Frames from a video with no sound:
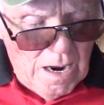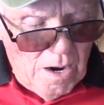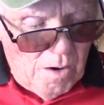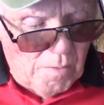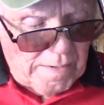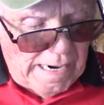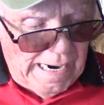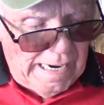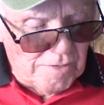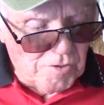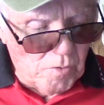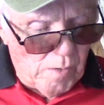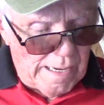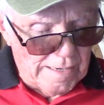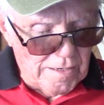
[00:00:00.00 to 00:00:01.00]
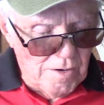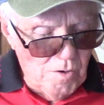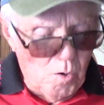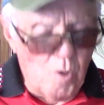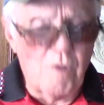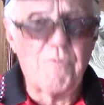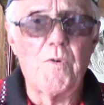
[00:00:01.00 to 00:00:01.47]
Okay, let's go out to
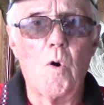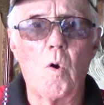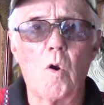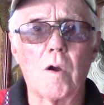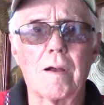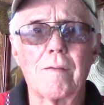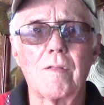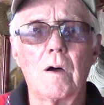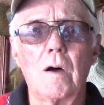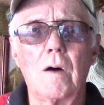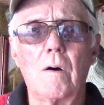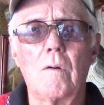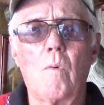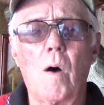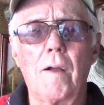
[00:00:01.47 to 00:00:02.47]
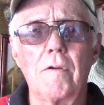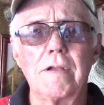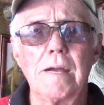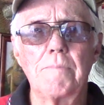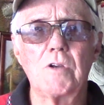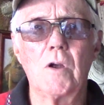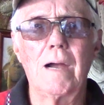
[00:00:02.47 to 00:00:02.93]
Norfolk. The water
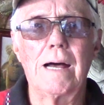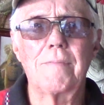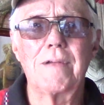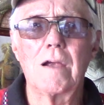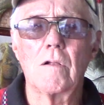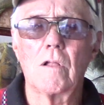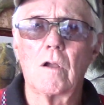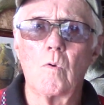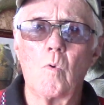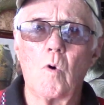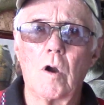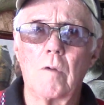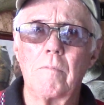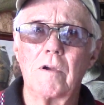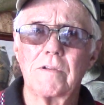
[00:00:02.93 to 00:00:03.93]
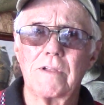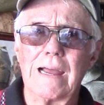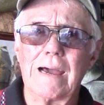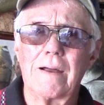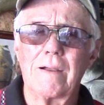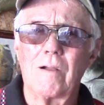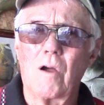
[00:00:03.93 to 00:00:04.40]
temperature out there a little warmer. It's
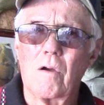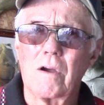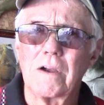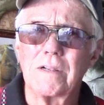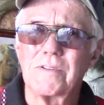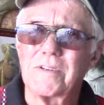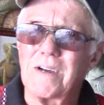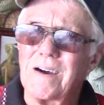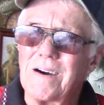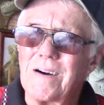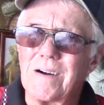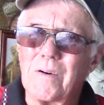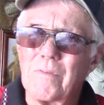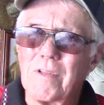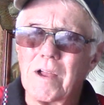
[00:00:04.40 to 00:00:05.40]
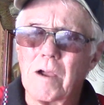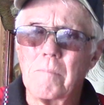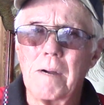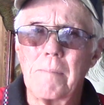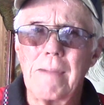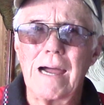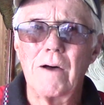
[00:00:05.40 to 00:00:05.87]
down in Arkansas over there
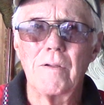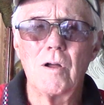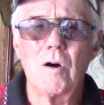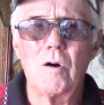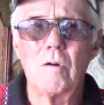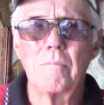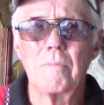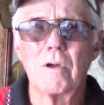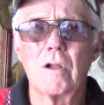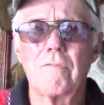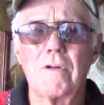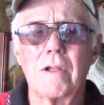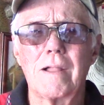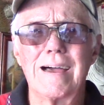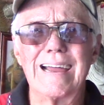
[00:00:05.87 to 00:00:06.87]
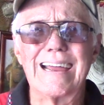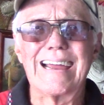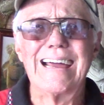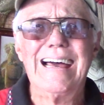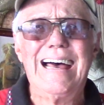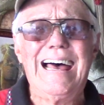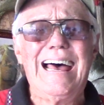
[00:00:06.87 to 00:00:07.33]
by Mountain Home. Beautiful
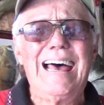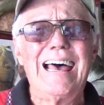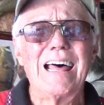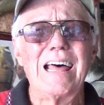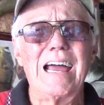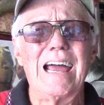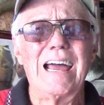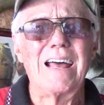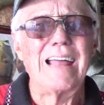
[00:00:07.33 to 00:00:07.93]
lake at